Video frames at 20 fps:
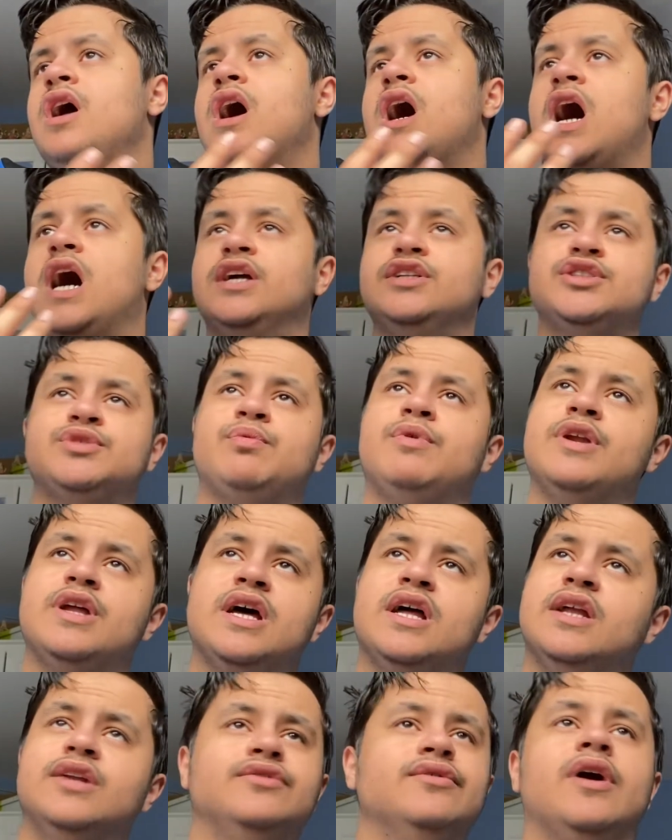I just want
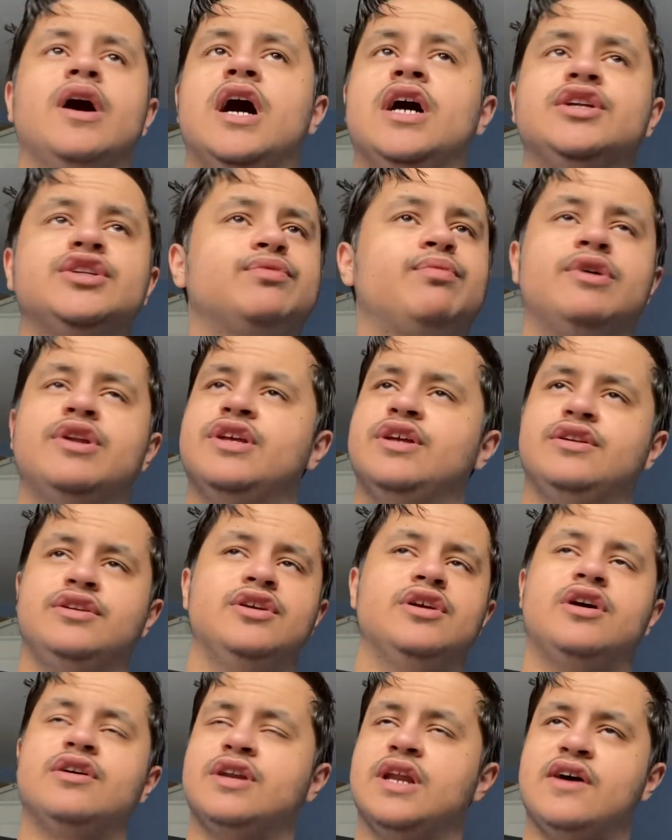a
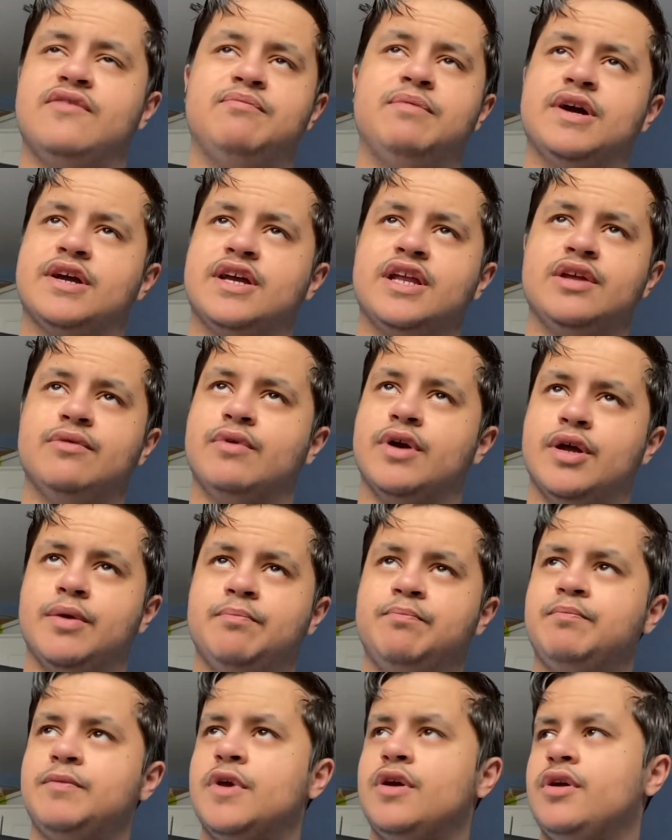young left-back anyway,
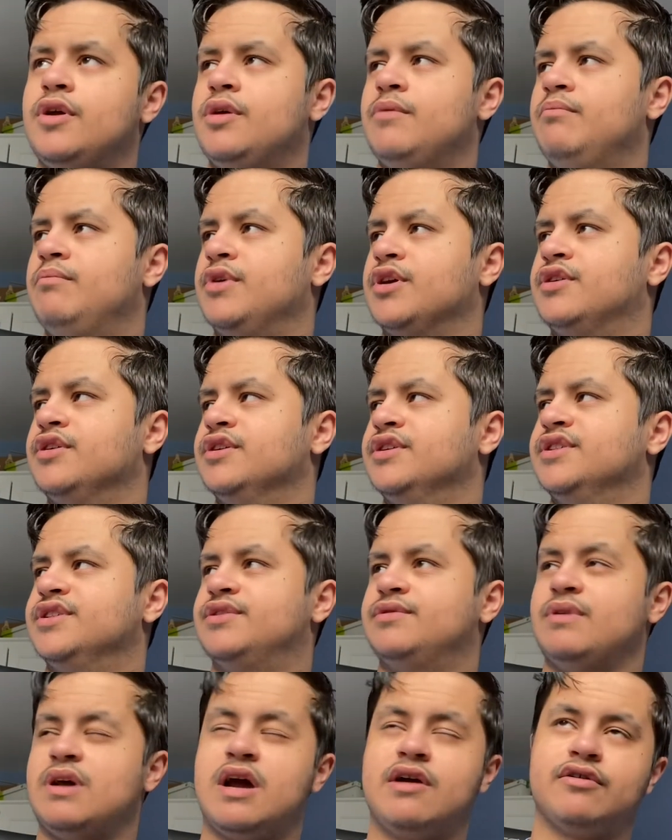
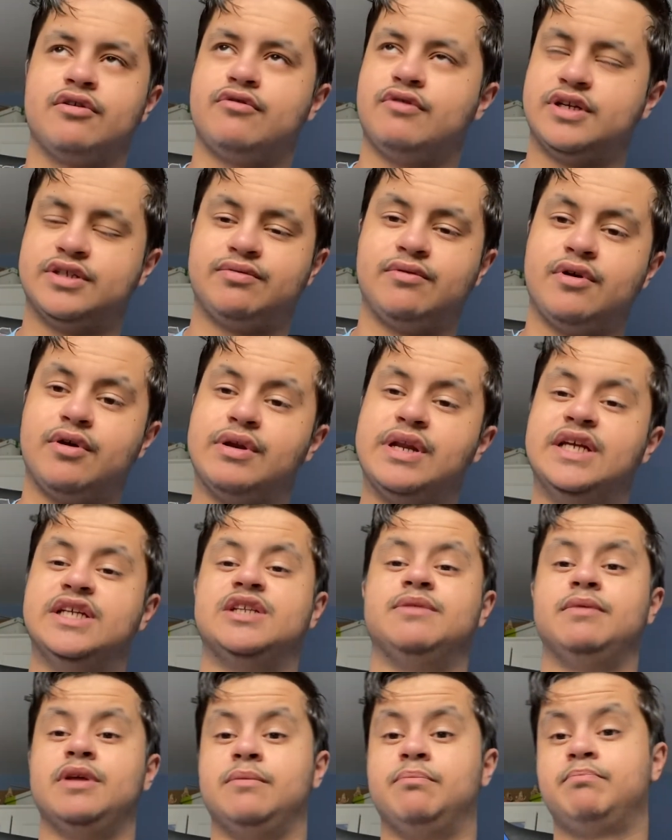because Aaron Cresswell needs
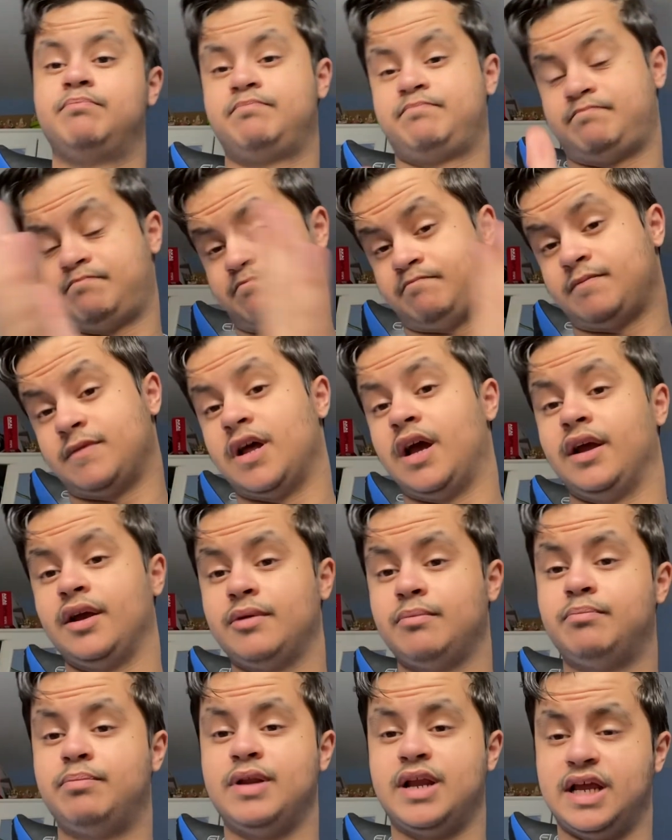to be,
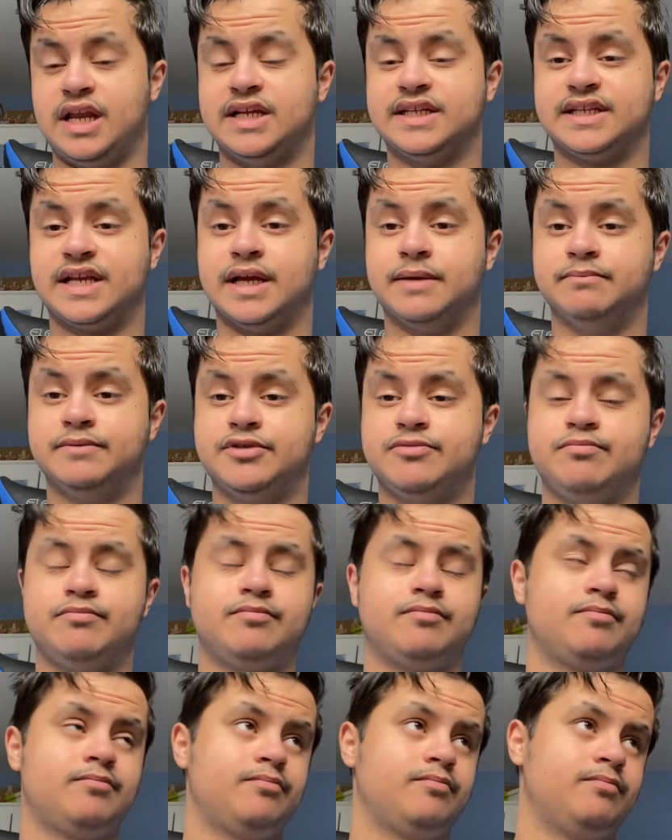like, play less games.
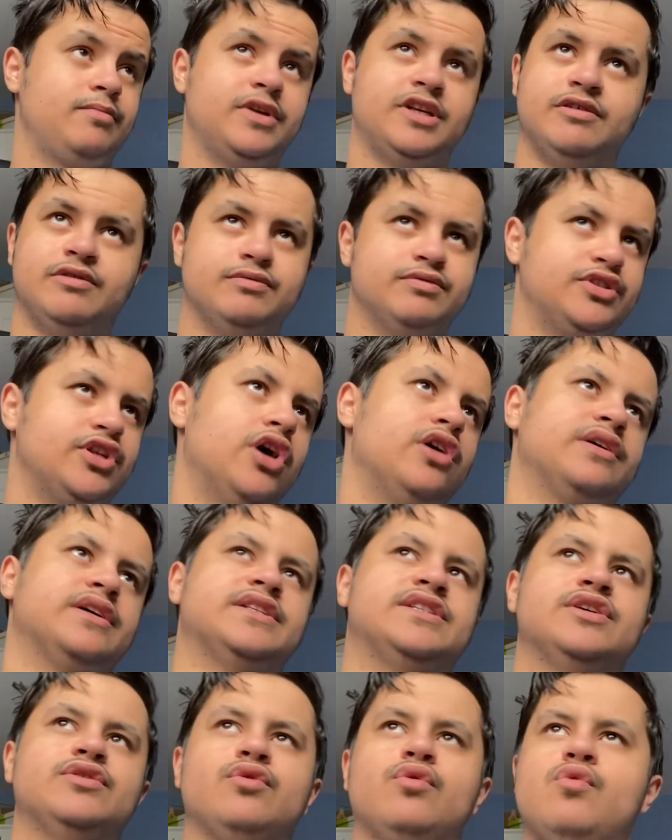was
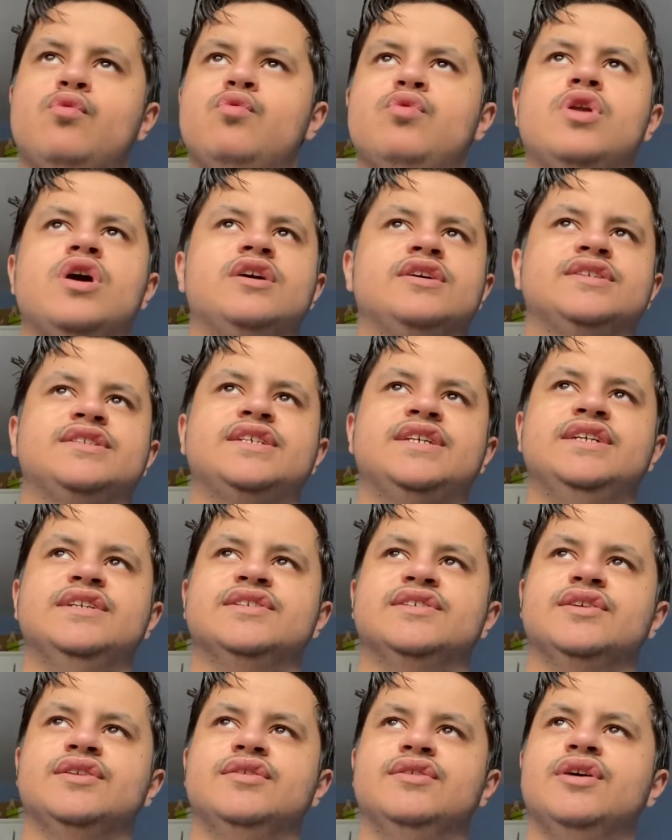targeted all last
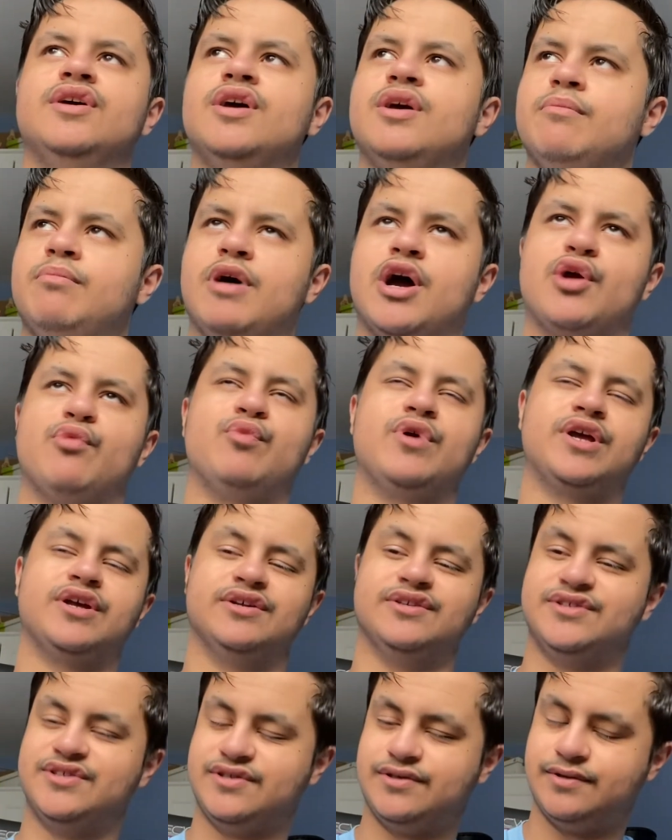season by
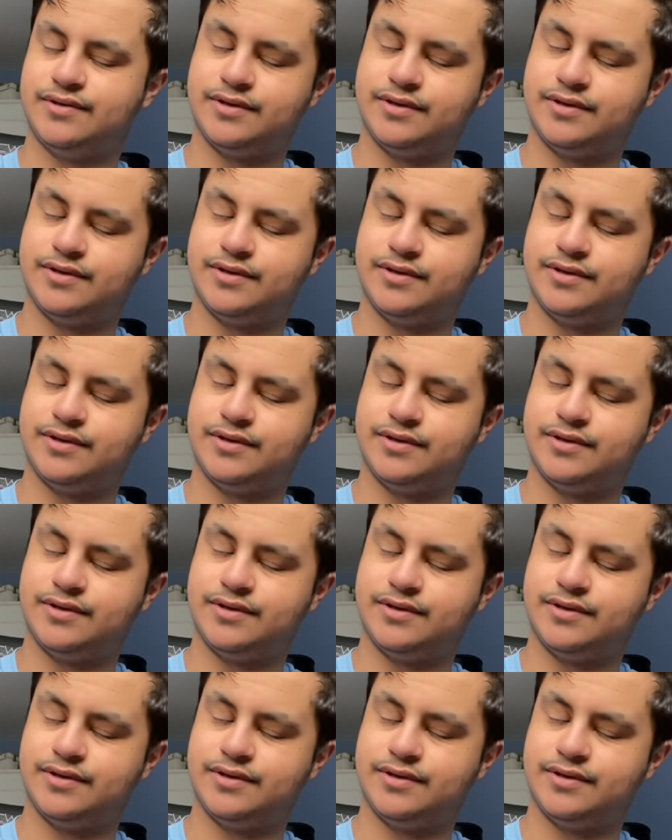wingers.